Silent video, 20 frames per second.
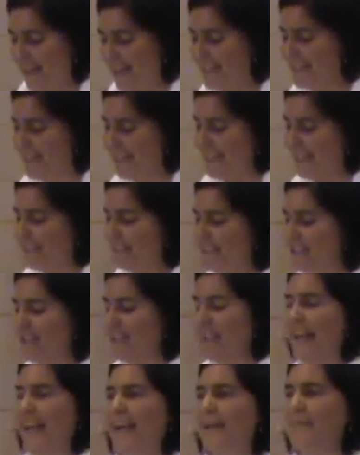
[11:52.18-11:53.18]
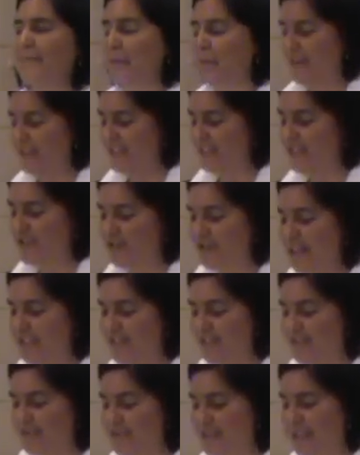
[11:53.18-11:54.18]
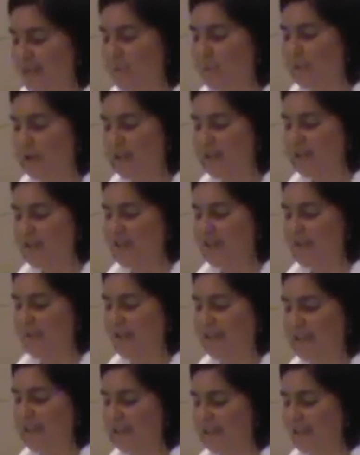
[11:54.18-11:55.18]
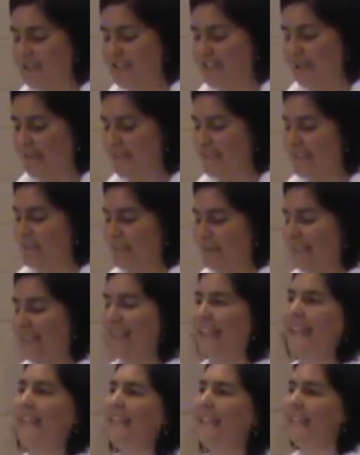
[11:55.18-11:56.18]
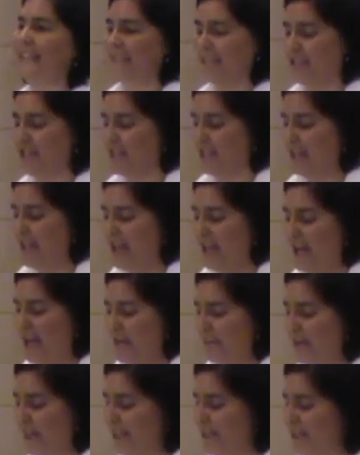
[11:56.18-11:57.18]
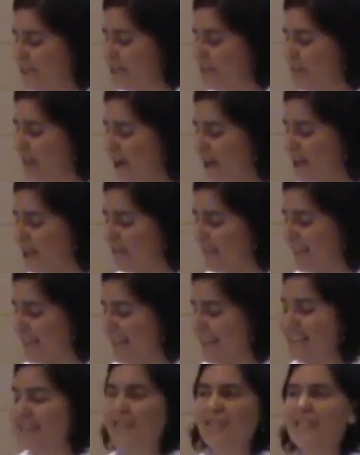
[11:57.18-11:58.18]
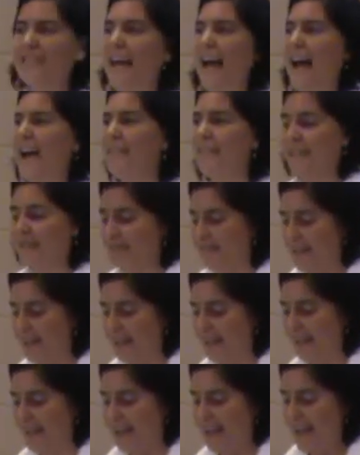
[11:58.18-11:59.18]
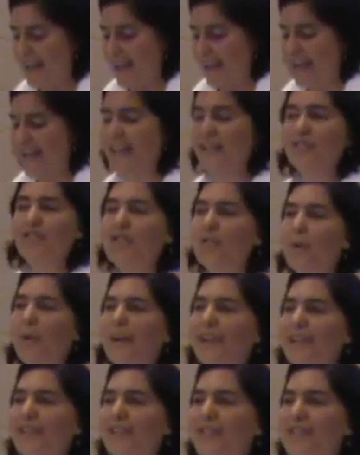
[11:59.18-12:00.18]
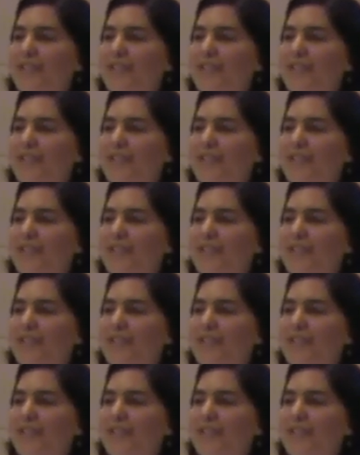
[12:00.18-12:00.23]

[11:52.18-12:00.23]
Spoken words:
At the English camp, we stress using words to encourage them to speak English, but a huge part of it is just having fun and enjoying